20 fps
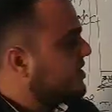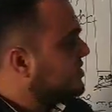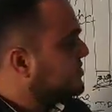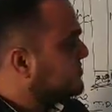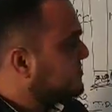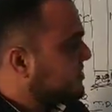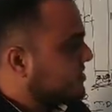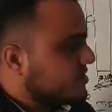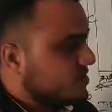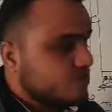
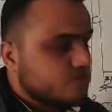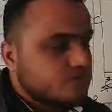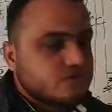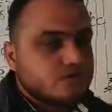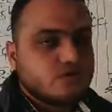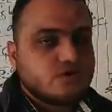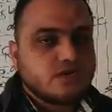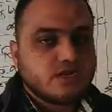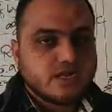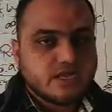as well as
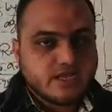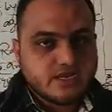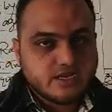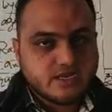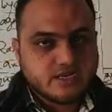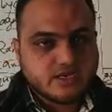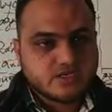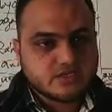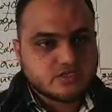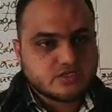on online
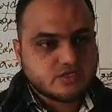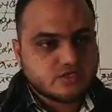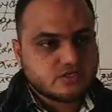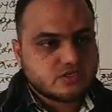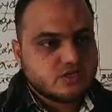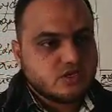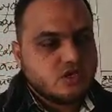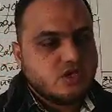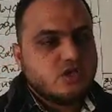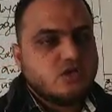
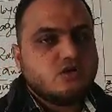lectures.